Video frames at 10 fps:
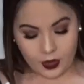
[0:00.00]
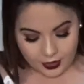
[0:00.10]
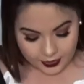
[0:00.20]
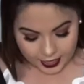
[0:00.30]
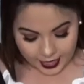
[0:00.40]

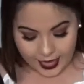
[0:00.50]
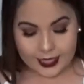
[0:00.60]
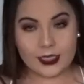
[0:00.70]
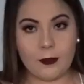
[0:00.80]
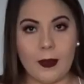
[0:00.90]
And then it
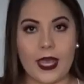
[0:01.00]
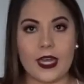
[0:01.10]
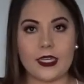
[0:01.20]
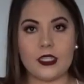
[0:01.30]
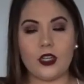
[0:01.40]
has a
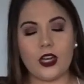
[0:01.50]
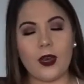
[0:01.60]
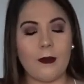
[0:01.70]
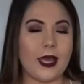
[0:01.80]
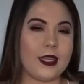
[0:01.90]
band,
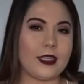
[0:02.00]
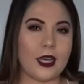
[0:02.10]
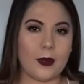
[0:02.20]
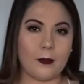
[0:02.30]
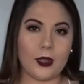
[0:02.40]
not a band,
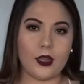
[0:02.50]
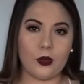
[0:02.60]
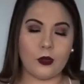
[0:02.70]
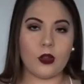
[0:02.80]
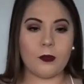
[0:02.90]
um, a
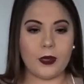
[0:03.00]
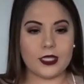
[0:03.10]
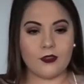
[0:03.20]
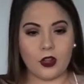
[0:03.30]
little piece of